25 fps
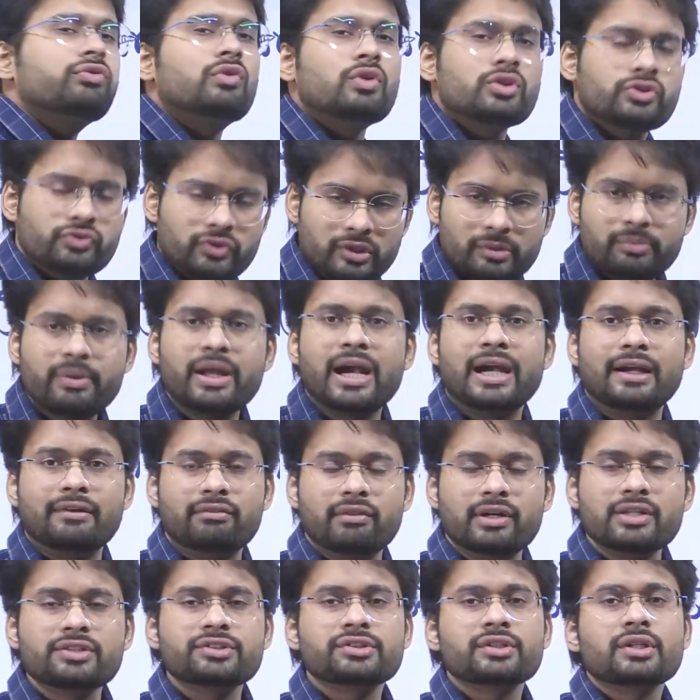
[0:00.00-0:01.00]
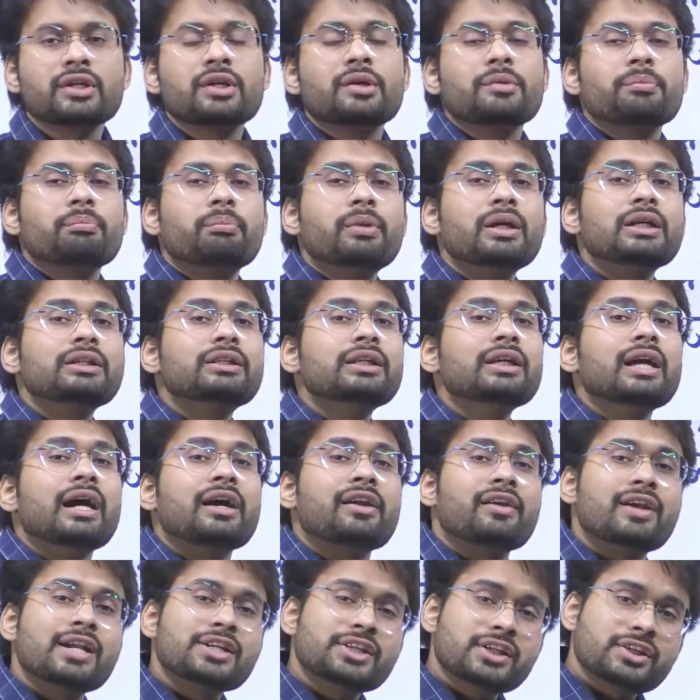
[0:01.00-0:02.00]
course, will be advanced, but the
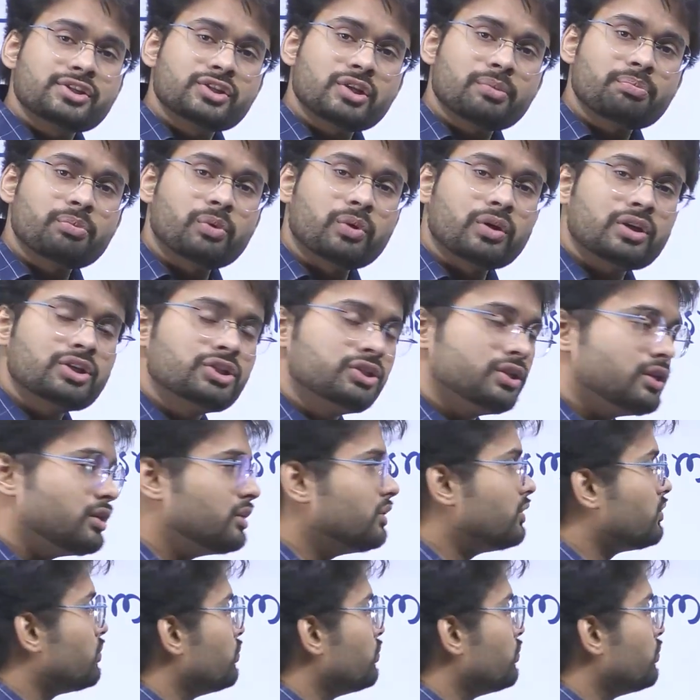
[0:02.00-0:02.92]
relations of production